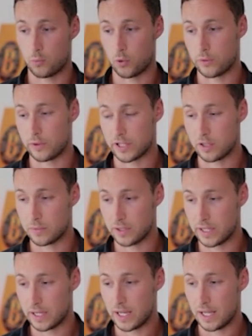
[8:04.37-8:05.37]
where you
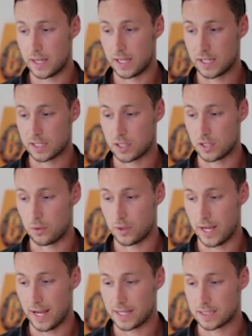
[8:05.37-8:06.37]
accumulate things known
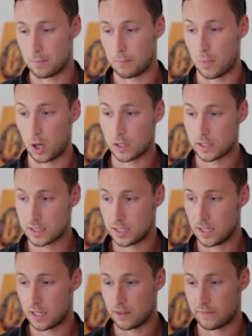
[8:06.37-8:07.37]
as marks
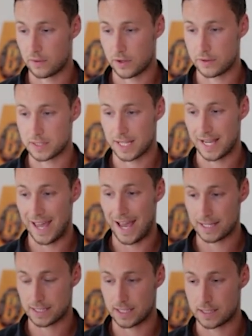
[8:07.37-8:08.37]
for using
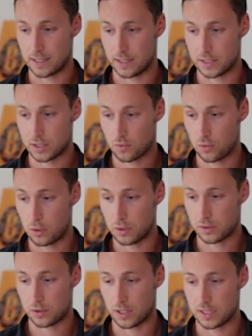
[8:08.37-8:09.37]
assets on Scroll
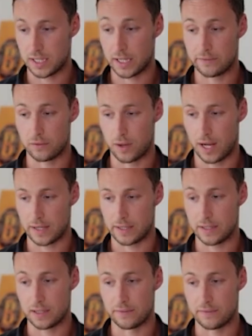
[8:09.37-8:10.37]
across a variety
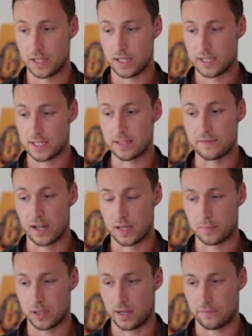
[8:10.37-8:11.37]
of DeFi
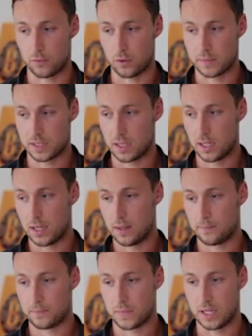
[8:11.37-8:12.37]
platforms.
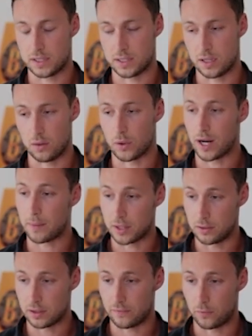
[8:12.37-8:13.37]
And so what I'm going to
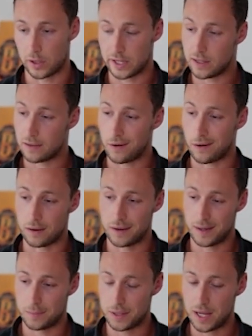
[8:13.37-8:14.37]
look for here are
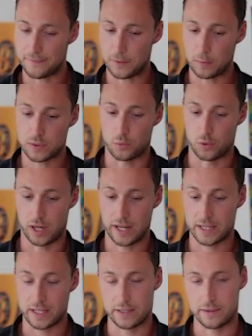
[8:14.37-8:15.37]
platforms where I
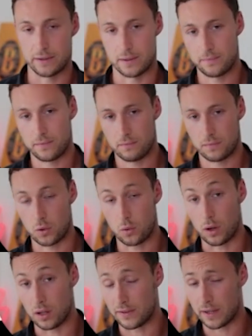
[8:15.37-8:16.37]
can either
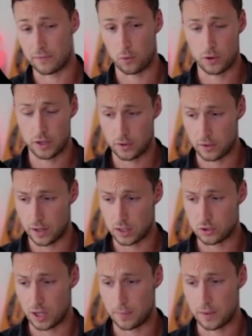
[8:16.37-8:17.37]
qualify for another
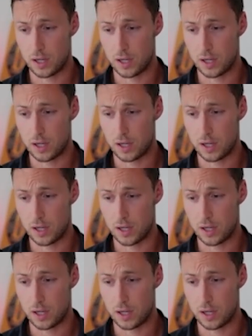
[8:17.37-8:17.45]
airdrop